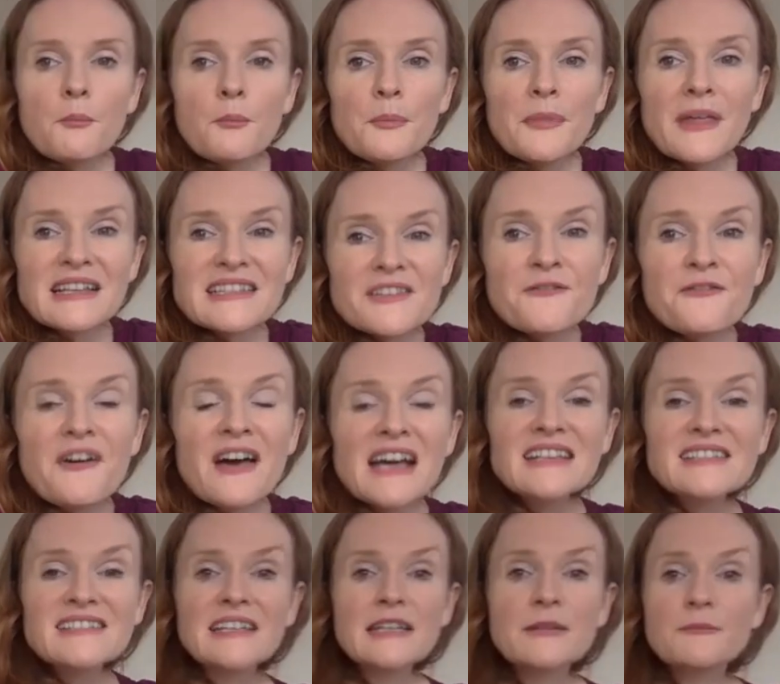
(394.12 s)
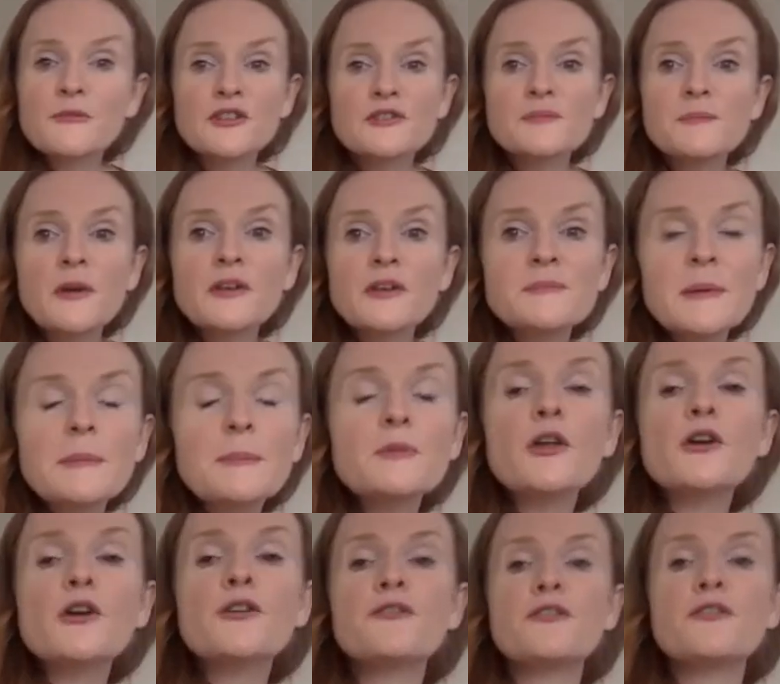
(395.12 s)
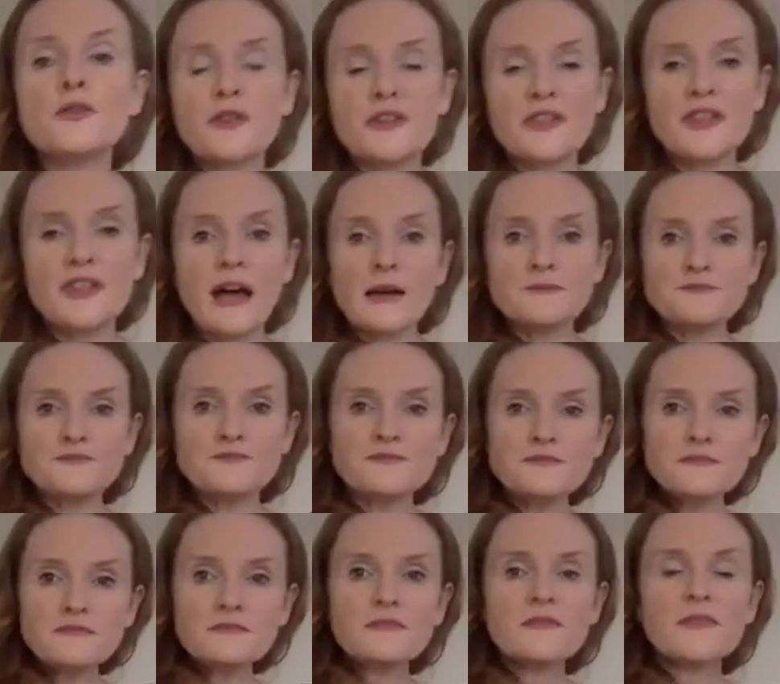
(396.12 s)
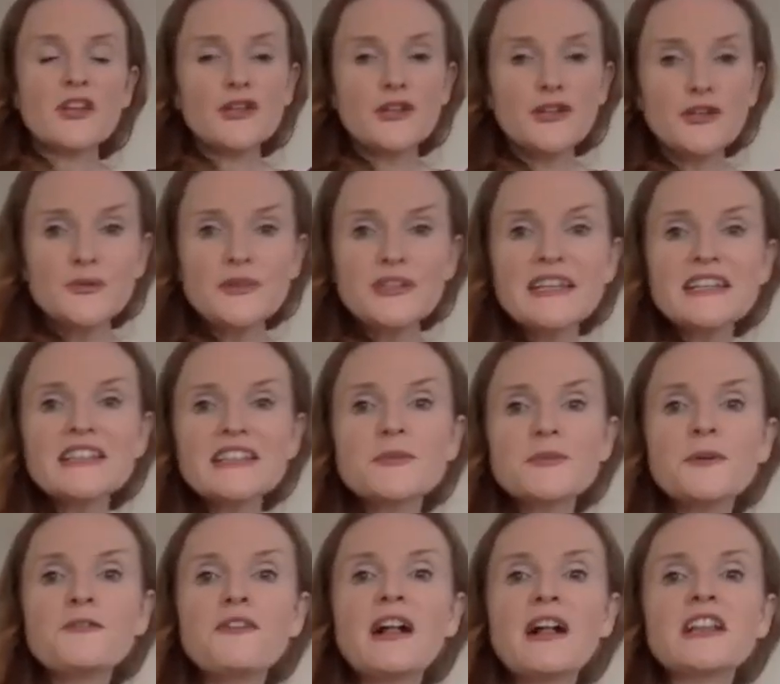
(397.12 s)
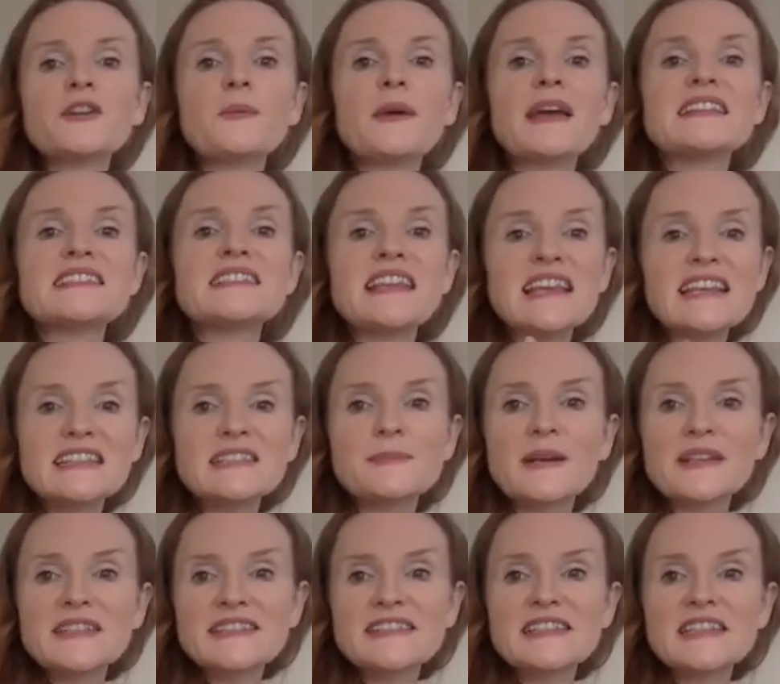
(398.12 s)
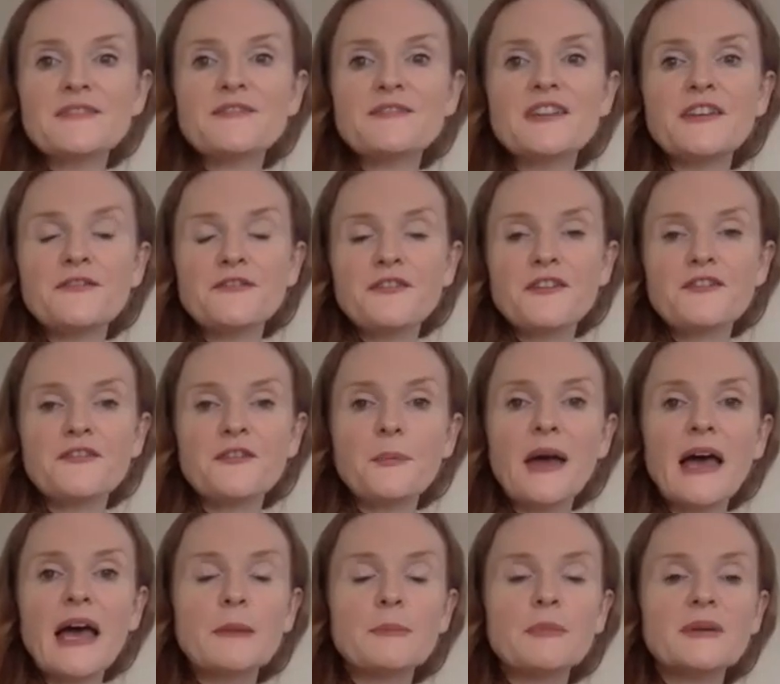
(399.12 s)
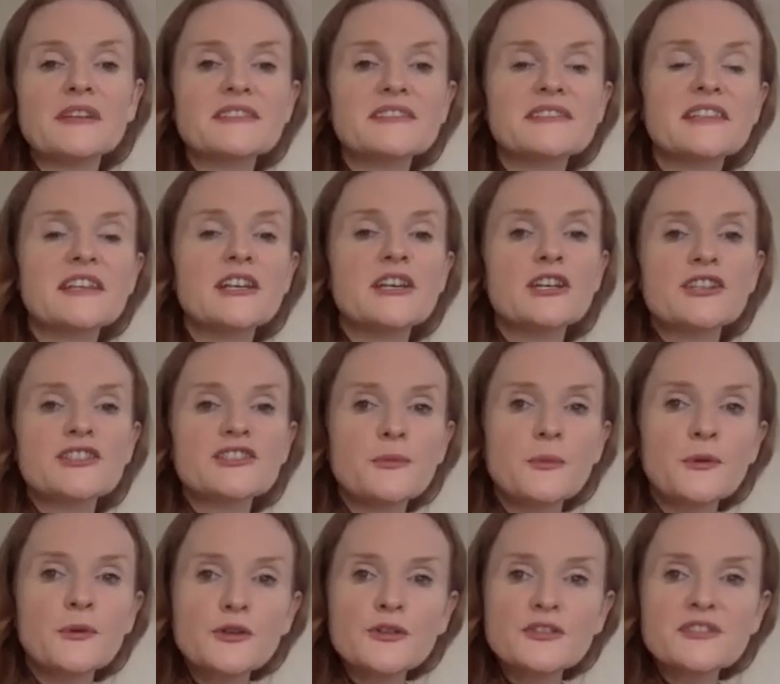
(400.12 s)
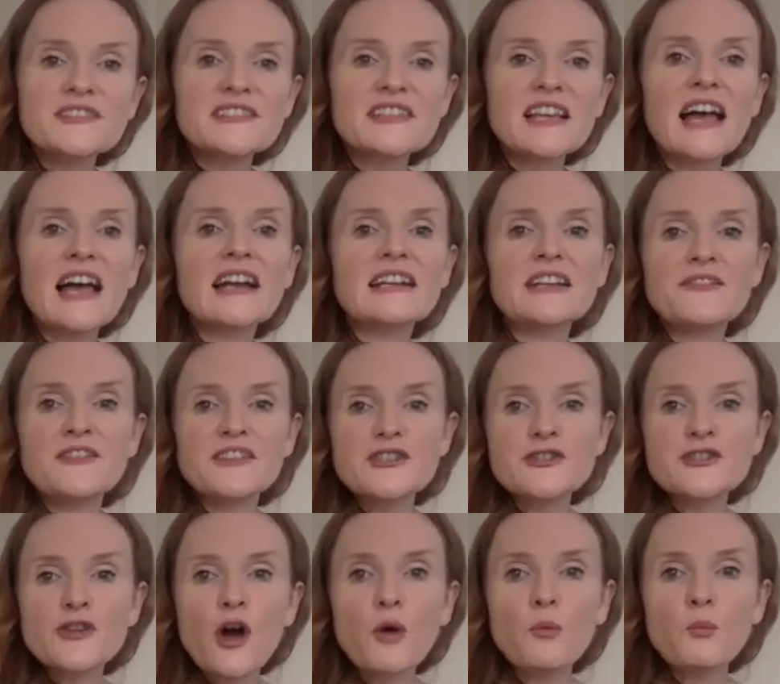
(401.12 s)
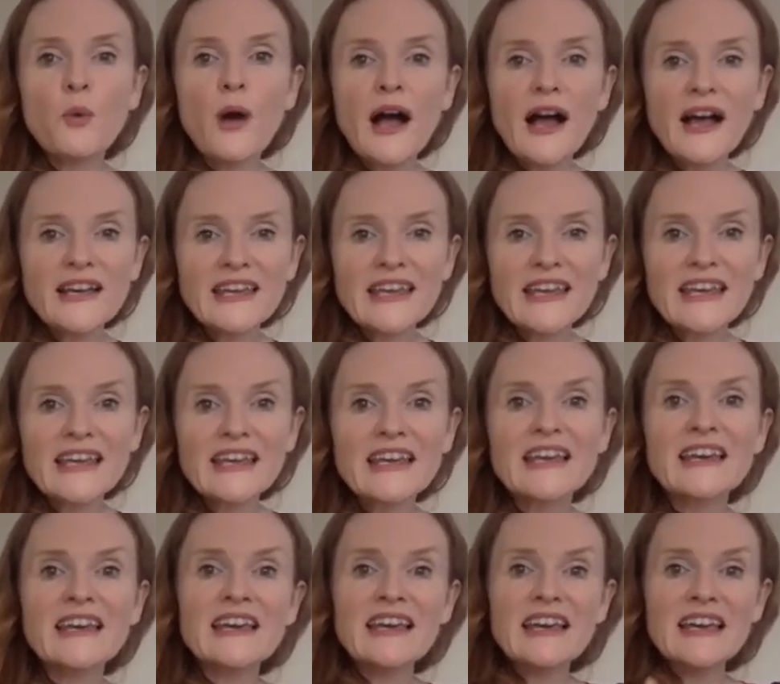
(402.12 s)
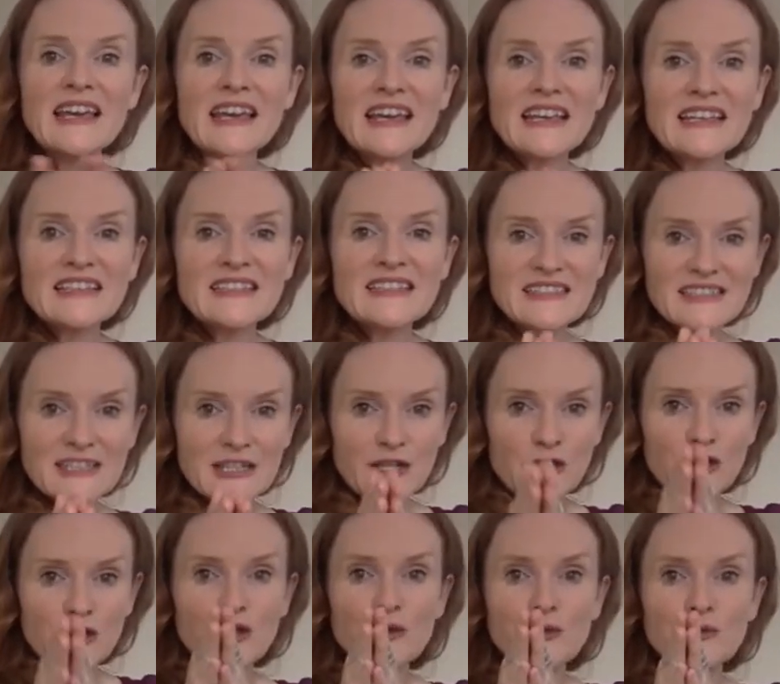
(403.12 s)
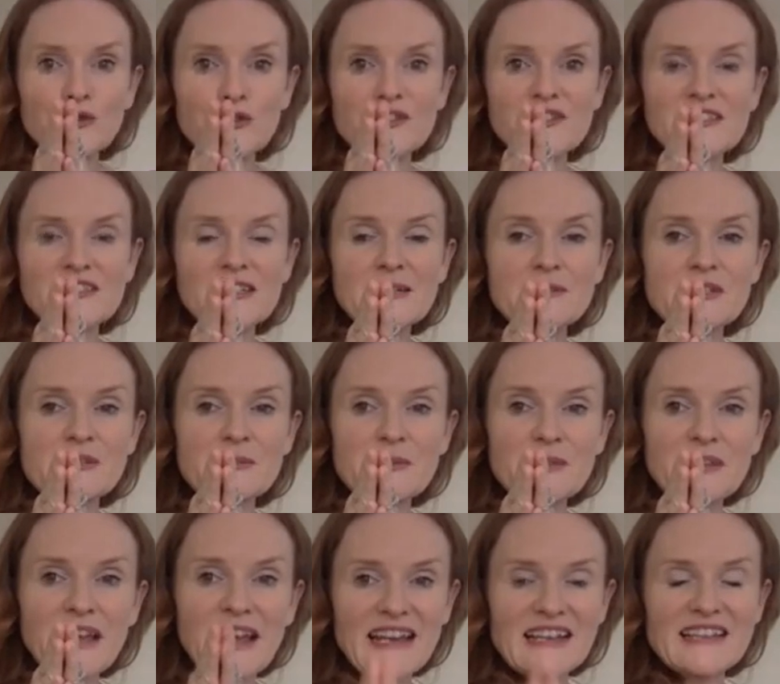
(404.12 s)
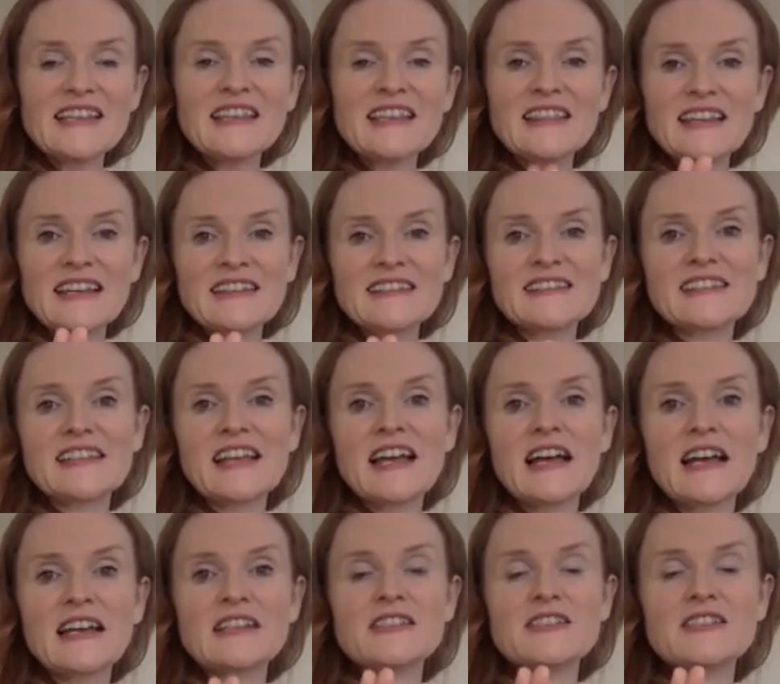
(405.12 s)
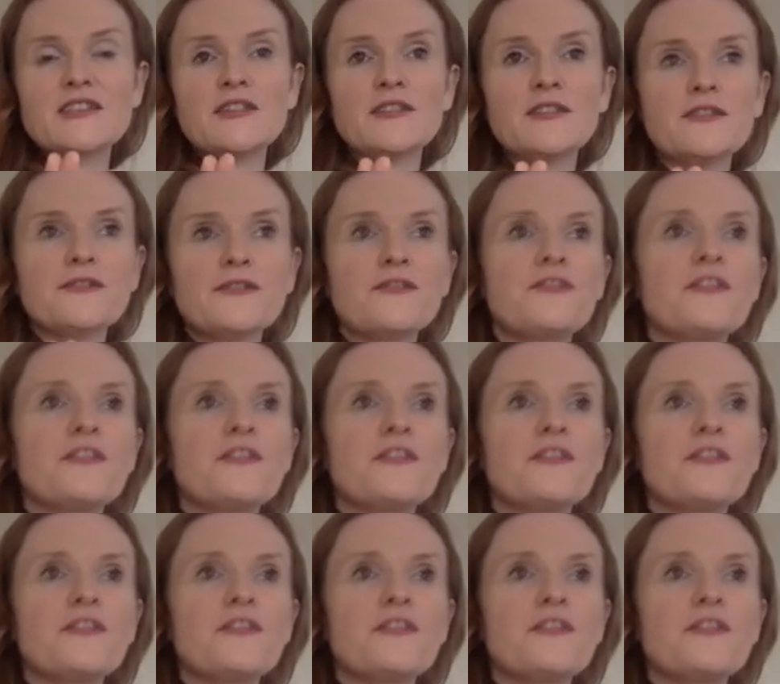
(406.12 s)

That's the first thing, because most people overlook that. You need to evaluate is my CV fit for purpose? So, a good sign if it's not working is you just seem to be hitting this kind of